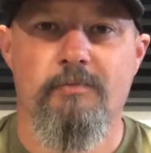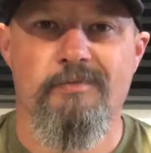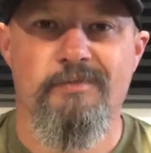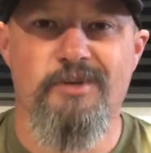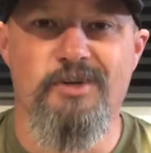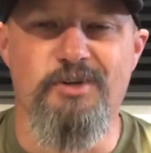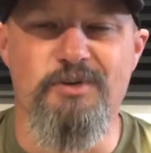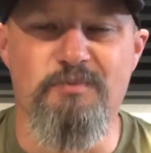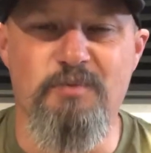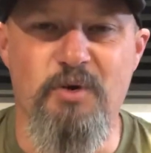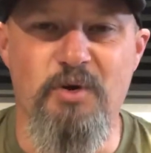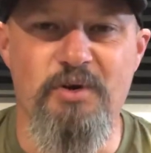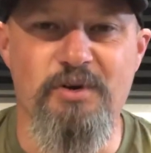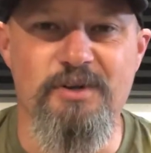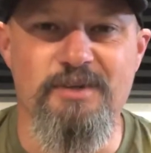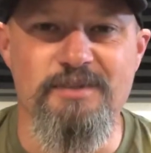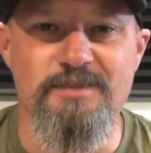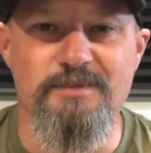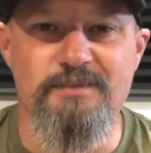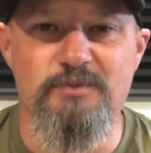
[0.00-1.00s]
Good
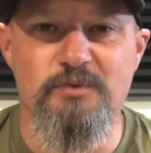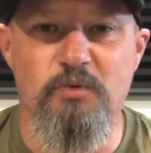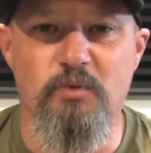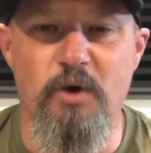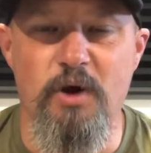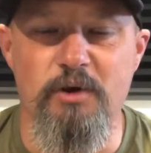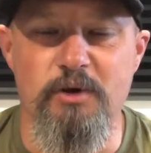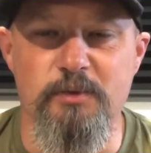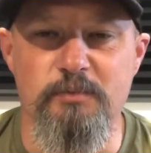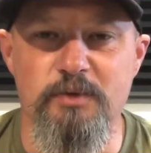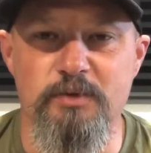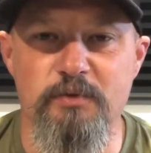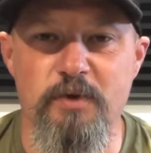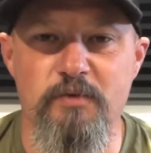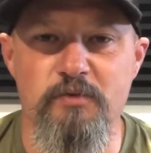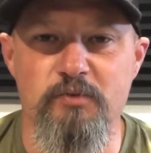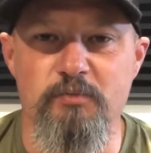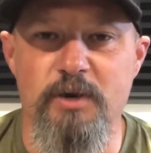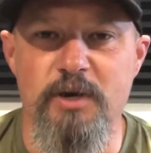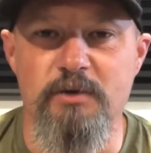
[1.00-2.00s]
morning. Welcome to
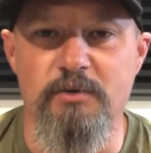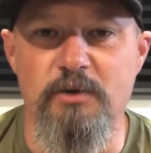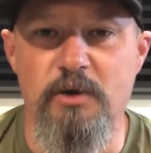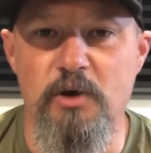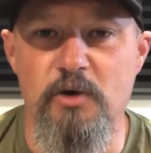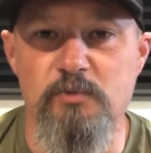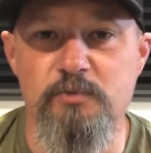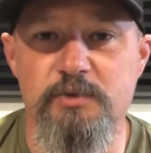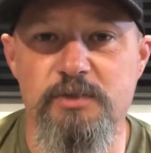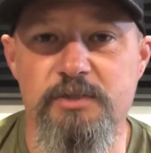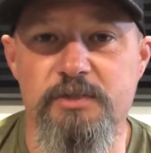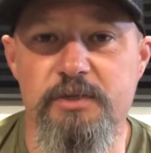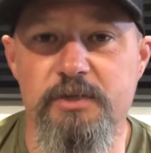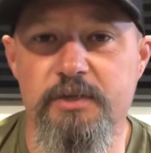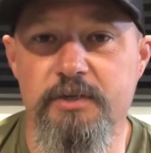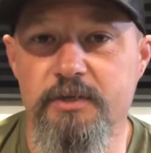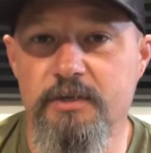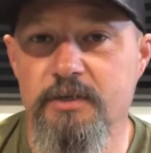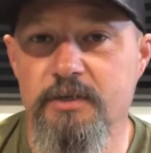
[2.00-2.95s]
River Mountain Homestead.